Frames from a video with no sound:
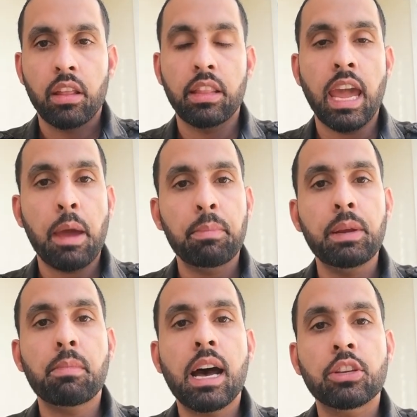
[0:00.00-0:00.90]
There have
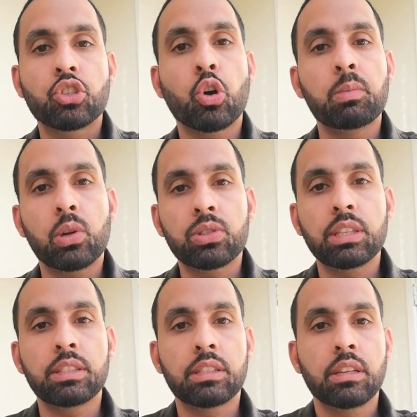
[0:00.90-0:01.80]
been mass job
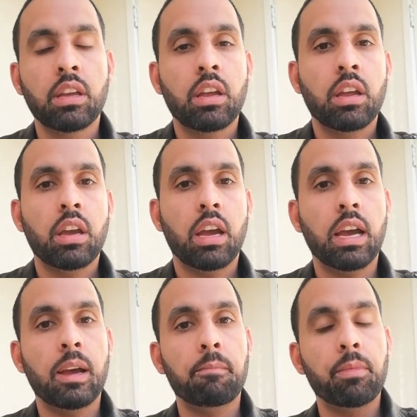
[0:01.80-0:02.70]
losses
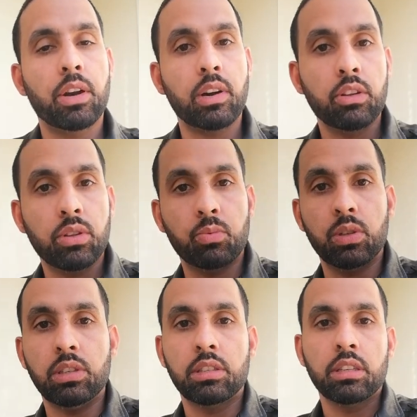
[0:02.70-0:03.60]
around the
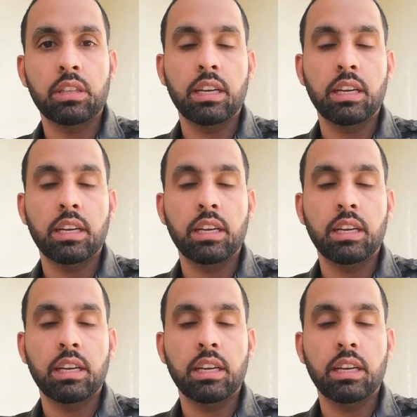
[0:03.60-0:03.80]
world,